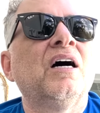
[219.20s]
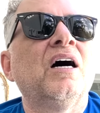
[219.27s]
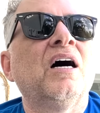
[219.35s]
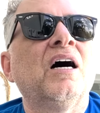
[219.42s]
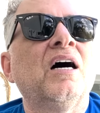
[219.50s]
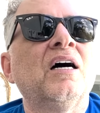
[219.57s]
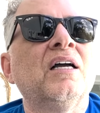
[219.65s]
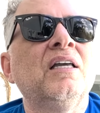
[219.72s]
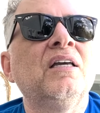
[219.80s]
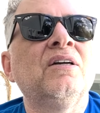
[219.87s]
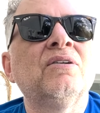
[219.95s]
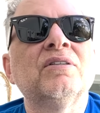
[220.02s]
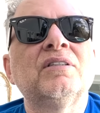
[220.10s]
uh,
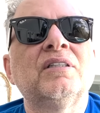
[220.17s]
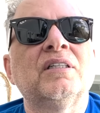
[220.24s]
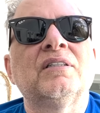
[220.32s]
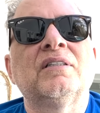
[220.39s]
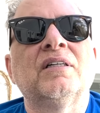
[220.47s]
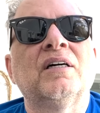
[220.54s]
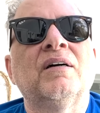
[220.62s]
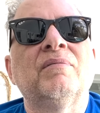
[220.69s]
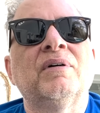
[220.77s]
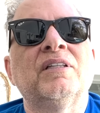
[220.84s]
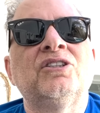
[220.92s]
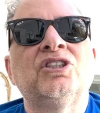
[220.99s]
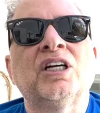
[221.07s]

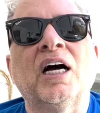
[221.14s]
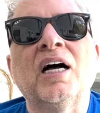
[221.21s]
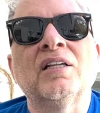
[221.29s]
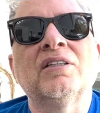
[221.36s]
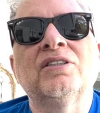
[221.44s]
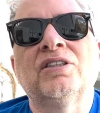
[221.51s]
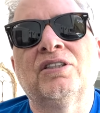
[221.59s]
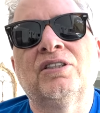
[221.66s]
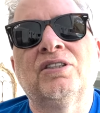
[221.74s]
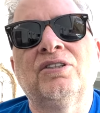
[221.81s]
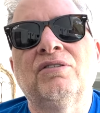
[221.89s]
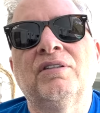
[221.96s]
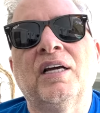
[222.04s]
ecosystem, a challenge. This
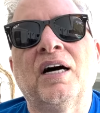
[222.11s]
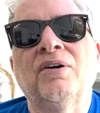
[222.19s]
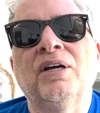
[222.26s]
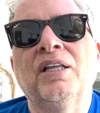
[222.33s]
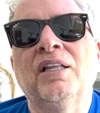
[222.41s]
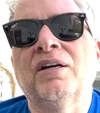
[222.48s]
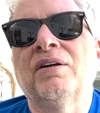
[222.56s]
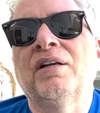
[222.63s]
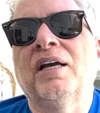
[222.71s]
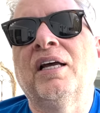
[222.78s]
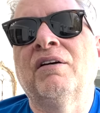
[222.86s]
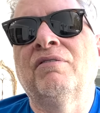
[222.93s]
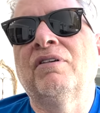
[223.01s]
is you're now in their
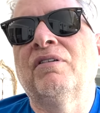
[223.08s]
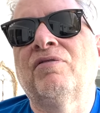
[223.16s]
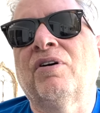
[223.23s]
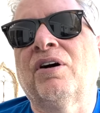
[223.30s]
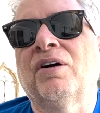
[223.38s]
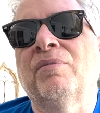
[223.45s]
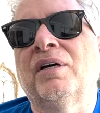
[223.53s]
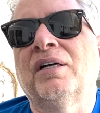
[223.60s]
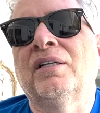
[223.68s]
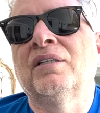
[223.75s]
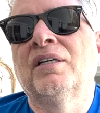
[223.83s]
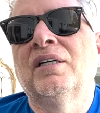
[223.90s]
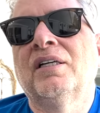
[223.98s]
native
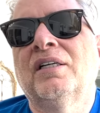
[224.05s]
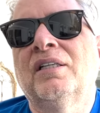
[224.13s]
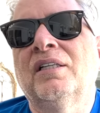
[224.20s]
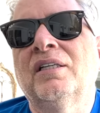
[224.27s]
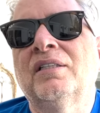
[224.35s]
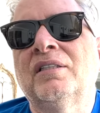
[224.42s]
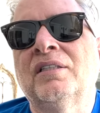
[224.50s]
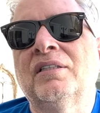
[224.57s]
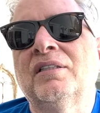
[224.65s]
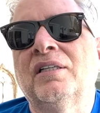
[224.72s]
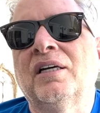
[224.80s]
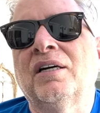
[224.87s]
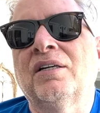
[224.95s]
environment. This
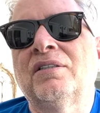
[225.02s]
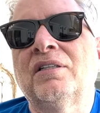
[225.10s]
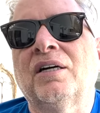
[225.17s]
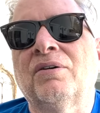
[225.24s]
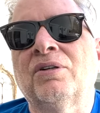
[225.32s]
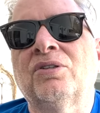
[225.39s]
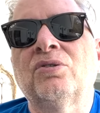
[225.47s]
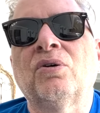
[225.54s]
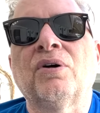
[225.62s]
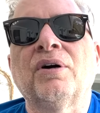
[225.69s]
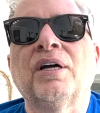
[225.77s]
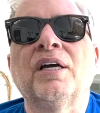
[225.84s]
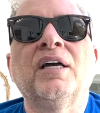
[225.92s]
is their
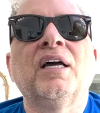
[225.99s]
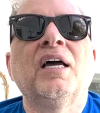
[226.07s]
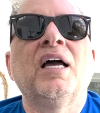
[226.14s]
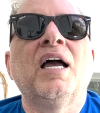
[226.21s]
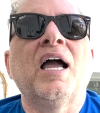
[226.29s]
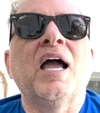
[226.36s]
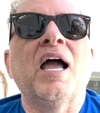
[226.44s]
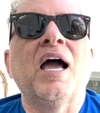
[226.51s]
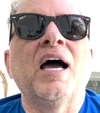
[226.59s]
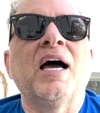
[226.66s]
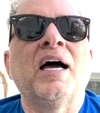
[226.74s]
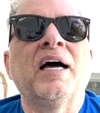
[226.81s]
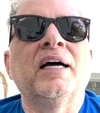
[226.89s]
territory,
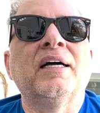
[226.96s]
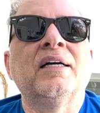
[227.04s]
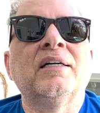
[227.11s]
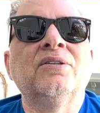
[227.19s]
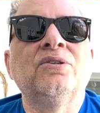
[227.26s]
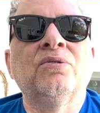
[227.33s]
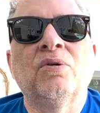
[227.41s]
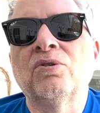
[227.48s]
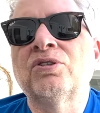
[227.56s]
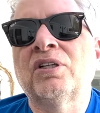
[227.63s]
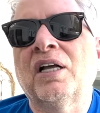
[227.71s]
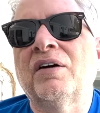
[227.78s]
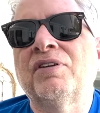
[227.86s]
and you
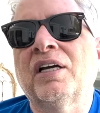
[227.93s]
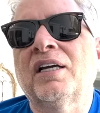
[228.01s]
also have to